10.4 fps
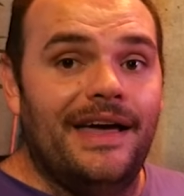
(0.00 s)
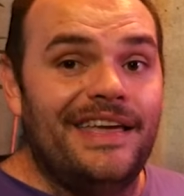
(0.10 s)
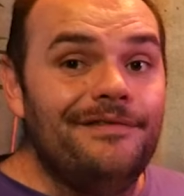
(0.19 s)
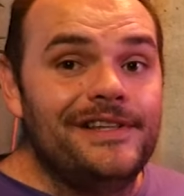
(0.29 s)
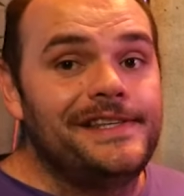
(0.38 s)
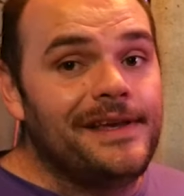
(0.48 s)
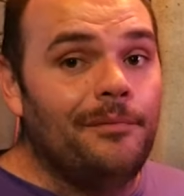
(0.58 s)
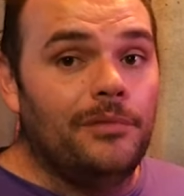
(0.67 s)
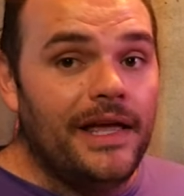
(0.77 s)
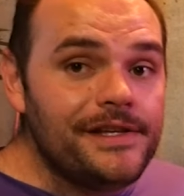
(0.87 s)
even
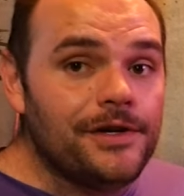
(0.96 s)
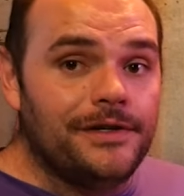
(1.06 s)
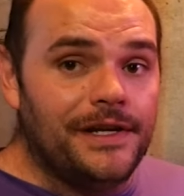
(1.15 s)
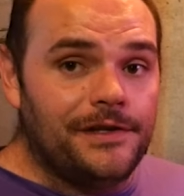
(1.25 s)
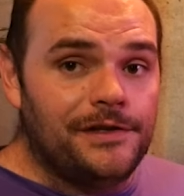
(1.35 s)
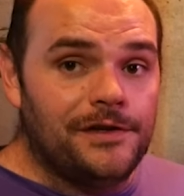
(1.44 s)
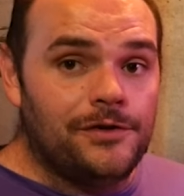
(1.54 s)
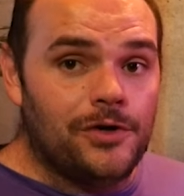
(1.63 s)
some laser disc